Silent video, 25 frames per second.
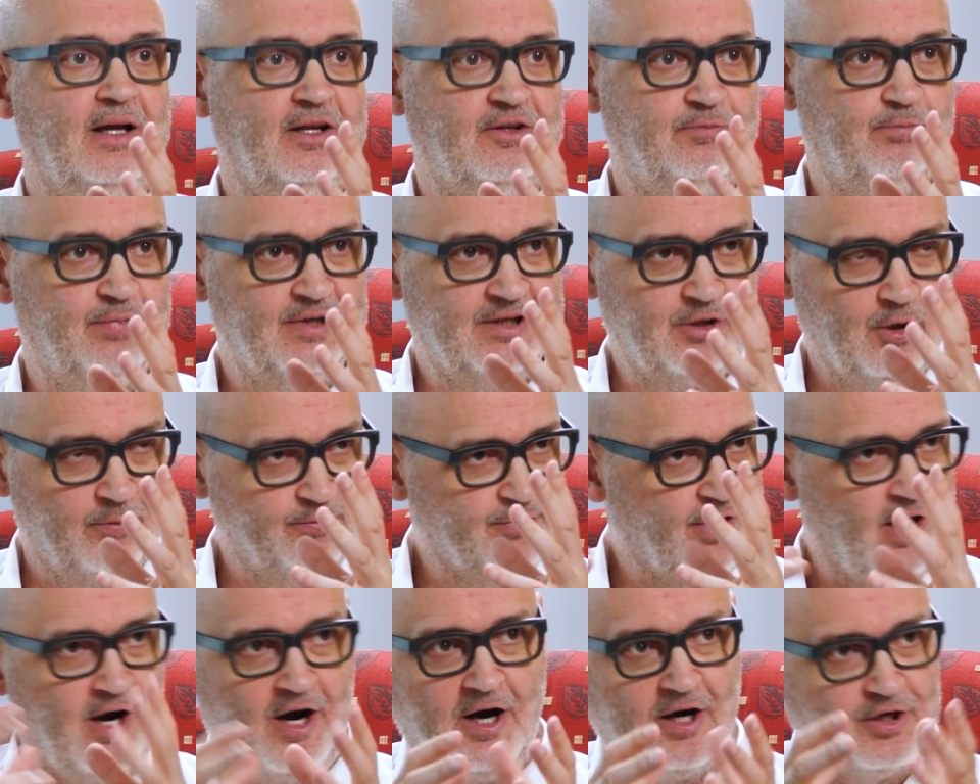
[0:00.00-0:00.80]
It's become
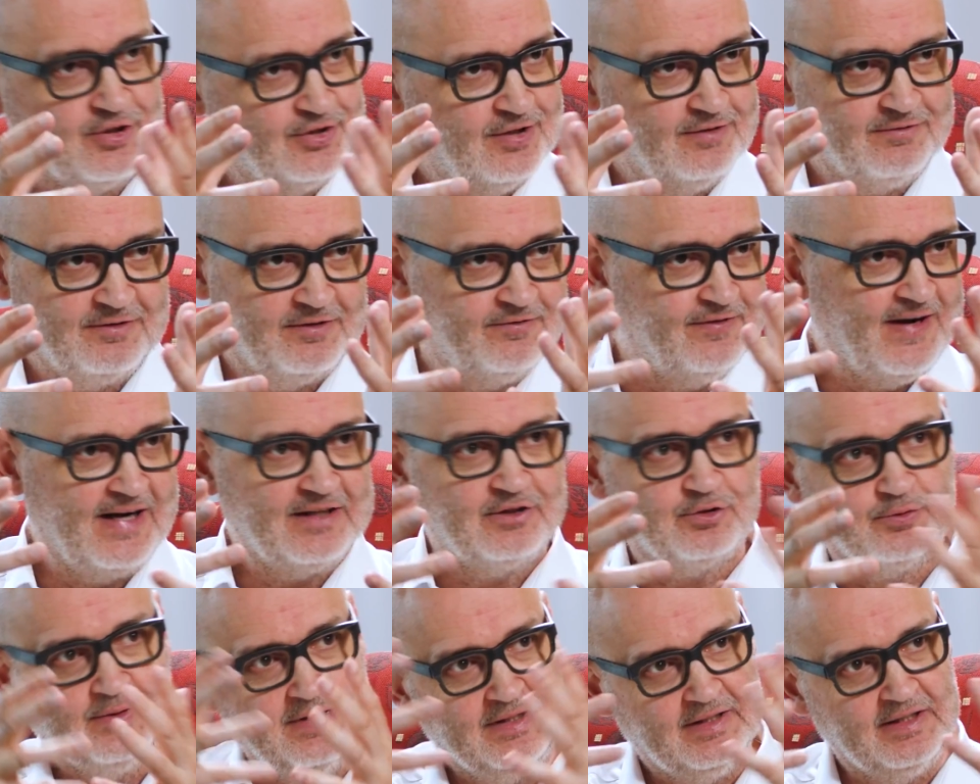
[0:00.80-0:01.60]
the heart of the
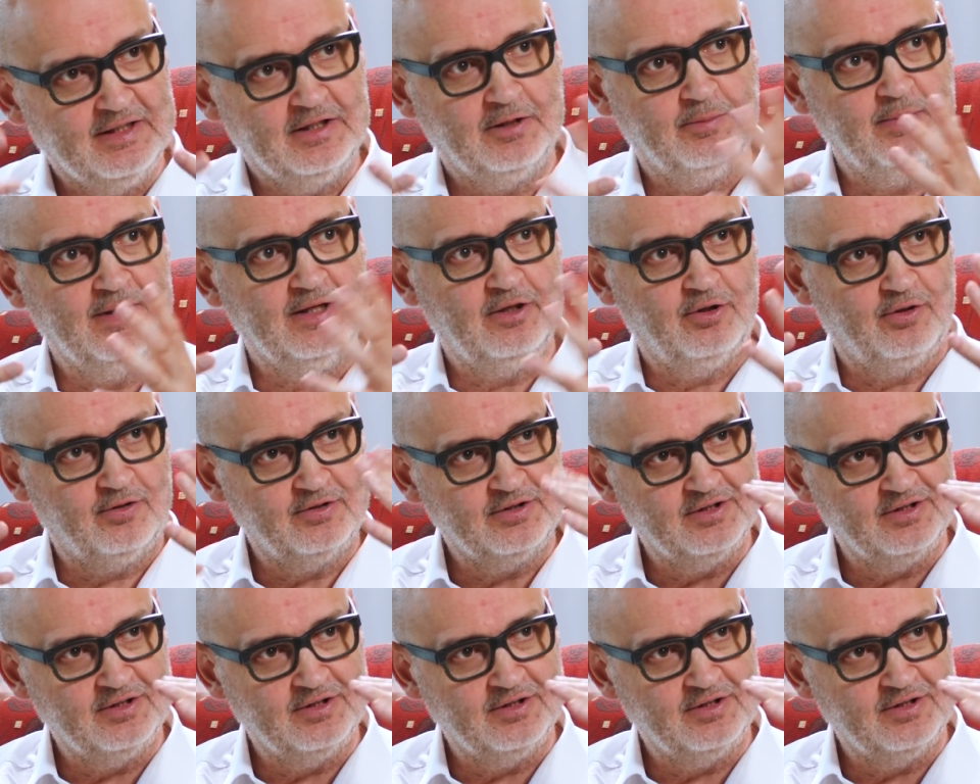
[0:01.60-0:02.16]
factory a little bit, or